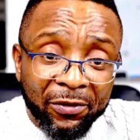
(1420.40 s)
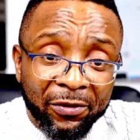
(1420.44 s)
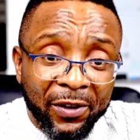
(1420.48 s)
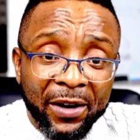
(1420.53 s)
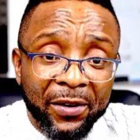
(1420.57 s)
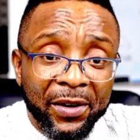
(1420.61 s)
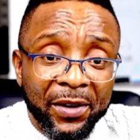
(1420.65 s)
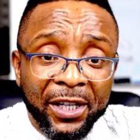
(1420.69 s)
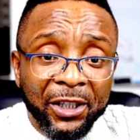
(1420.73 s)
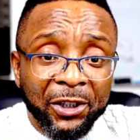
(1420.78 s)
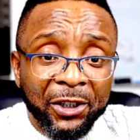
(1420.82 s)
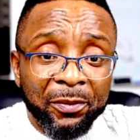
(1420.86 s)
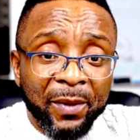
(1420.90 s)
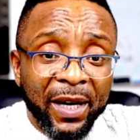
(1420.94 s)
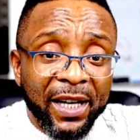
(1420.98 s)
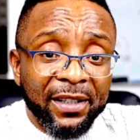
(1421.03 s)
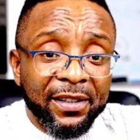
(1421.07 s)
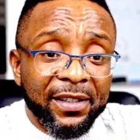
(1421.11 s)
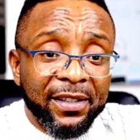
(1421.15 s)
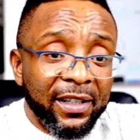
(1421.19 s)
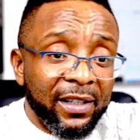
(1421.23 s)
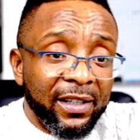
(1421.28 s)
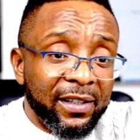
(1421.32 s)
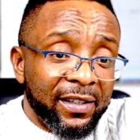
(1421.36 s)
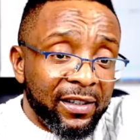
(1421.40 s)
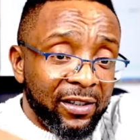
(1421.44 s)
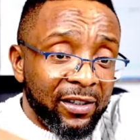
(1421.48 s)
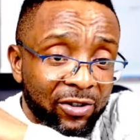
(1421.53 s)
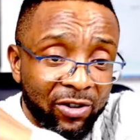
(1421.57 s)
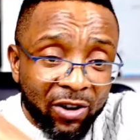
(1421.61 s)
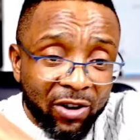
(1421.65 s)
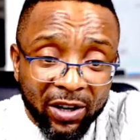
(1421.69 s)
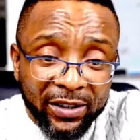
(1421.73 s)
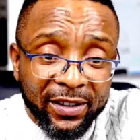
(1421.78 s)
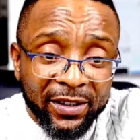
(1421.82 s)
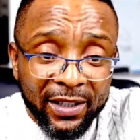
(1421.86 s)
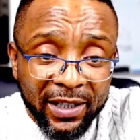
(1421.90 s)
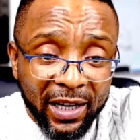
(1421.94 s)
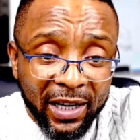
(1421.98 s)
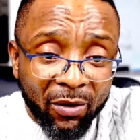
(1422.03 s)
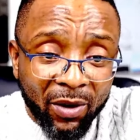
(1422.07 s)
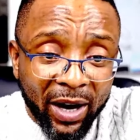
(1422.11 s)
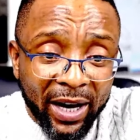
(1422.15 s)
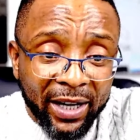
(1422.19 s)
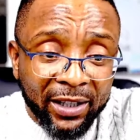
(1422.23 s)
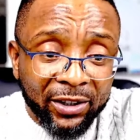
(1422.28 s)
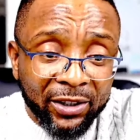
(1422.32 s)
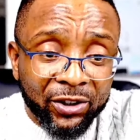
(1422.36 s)
Arrangement. It's not in our
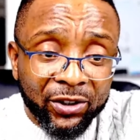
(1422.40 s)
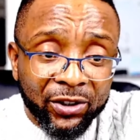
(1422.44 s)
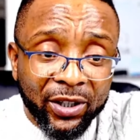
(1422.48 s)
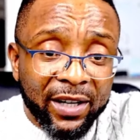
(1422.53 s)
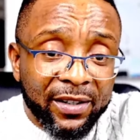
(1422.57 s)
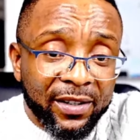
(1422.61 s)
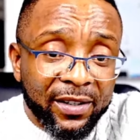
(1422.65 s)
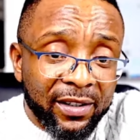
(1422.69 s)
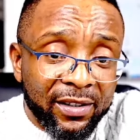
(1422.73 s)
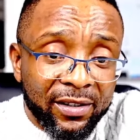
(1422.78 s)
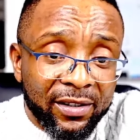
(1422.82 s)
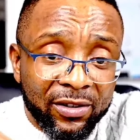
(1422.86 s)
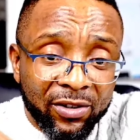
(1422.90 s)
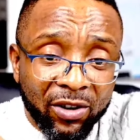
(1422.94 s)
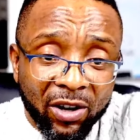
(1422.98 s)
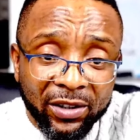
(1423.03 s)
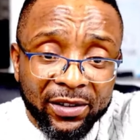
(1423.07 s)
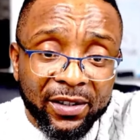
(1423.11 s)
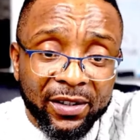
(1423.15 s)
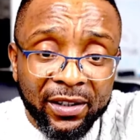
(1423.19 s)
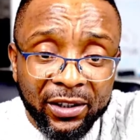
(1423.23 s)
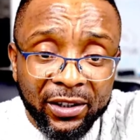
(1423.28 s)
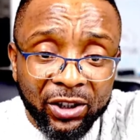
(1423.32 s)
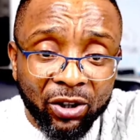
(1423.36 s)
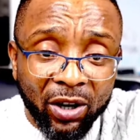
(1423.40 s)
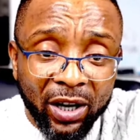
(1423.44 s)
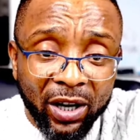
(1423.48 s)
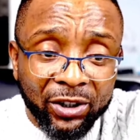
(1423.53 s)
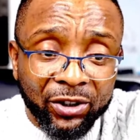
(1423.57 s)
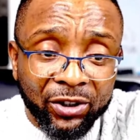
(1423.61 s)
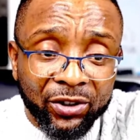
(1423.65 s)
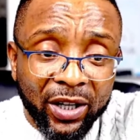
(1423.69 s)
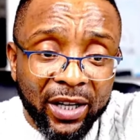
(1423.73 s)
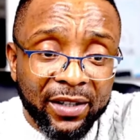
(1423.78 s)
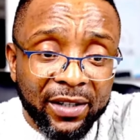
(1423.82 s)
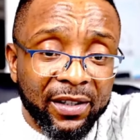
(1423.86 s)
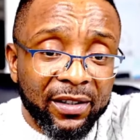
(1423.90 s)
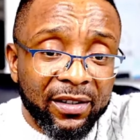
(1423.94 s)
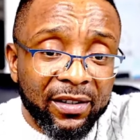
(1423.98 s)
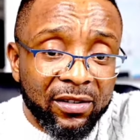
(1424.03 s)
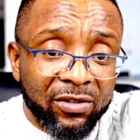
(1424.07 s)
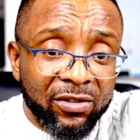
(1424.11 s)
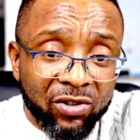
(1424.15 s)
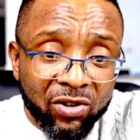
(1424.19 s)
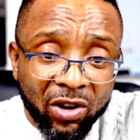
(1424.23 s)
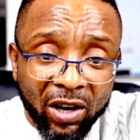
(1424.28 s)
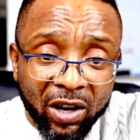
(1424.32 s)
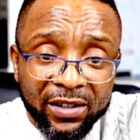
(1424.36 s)
interest. It's not in your interest. It's
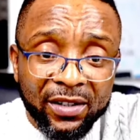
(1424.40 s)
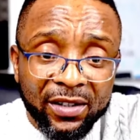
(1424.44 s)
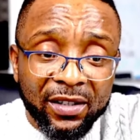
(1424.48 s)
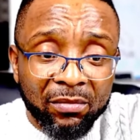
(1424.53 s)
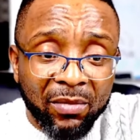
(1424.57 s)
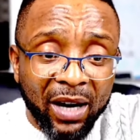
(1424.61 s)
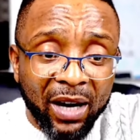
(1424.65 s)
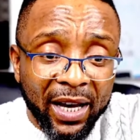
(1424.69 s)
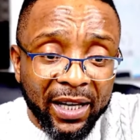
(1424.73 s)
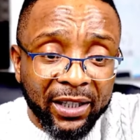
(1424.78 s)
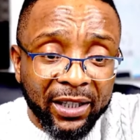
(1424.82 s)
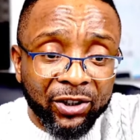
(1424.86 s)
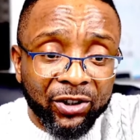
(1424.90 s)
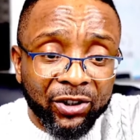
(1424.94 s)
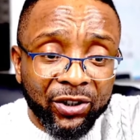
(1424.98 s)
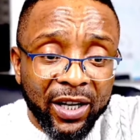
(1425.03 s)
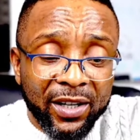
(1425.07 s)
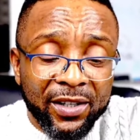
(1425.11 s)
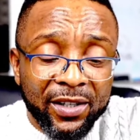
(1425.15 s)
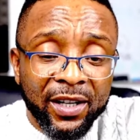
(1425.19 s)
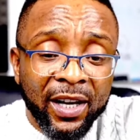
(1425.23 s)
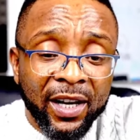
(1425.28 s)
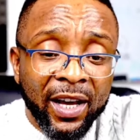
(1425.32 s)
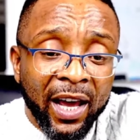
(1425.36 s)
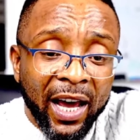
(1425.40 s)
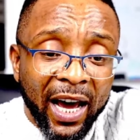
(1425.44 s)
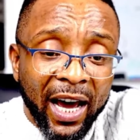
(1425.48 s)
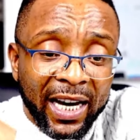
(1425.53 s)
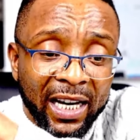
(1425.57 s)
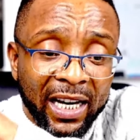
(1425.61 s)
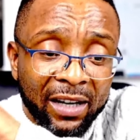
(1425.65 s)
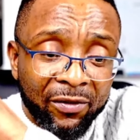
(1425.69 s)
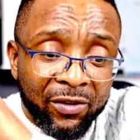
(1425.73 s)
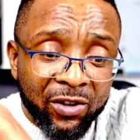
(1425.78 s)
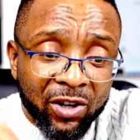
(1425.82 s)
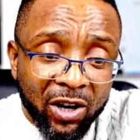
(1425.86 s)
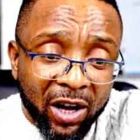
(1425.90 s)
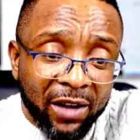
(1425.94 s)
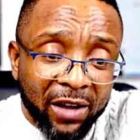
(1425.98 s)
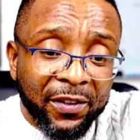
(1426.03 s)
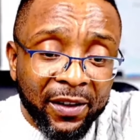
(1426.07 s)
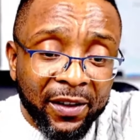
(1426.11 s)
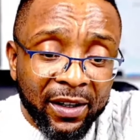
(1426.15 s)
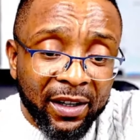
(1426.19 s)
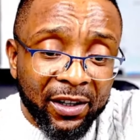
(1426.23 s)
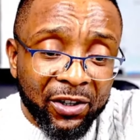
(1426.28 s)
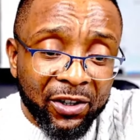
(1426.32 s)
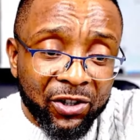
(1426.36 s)
not in my interest. And if nothing
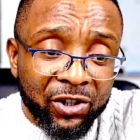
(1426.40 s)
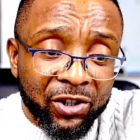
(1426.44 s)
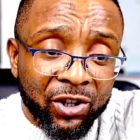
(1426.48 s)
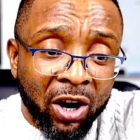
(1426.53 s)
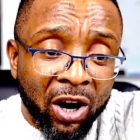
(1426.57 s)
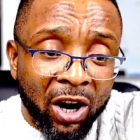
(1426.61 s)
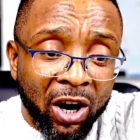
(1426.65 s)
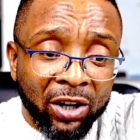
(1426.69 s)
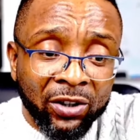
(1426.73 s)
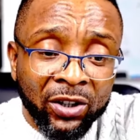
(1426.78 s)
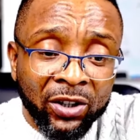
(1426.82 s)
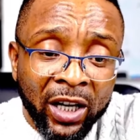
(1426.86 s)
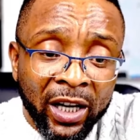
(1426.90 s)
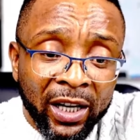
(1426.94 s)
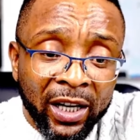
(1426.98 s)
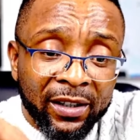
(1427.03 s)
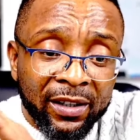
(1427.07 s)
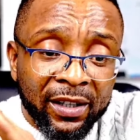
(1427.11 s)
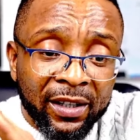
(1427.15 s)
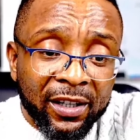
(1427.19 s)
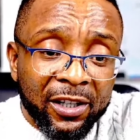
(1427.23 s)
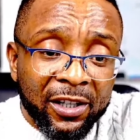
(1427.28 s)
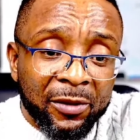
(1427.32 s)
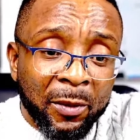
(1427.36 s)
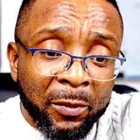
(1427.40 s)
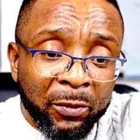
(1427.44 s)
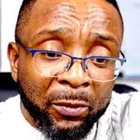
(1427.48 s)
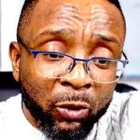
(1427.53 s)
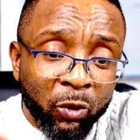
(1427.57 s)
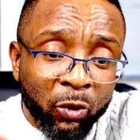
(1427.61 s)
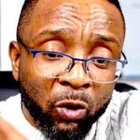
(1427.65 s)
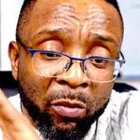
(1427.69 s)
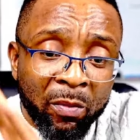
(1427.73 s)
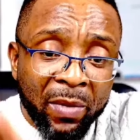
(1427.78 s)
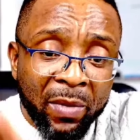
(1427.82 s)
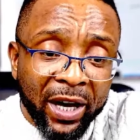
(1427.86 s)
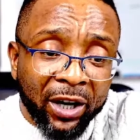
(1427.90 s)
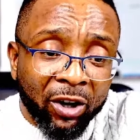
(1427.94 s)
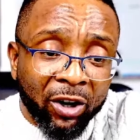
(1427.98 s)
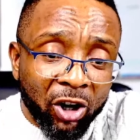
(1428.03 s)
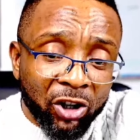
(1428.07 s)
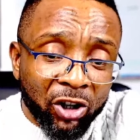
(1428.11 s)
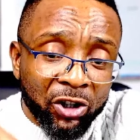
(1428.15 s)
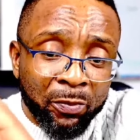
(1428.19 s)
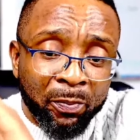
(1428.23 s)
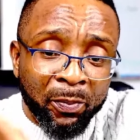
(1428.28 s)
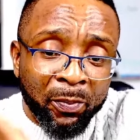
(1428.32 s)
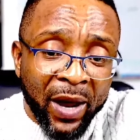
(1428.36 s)
is done, these people will make us
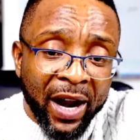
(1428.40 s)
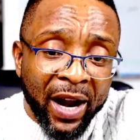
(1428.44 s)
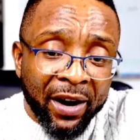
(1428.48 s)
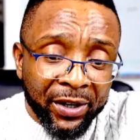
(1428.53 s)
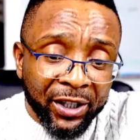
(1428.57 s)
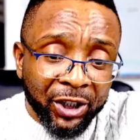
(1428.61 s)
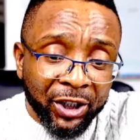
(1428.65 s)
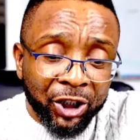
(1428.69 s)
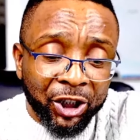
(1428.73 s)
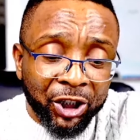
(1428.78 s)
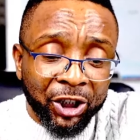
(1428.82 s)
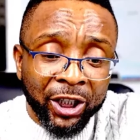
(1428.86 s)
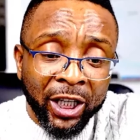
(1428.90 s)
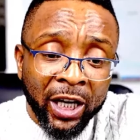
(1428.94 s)
perish.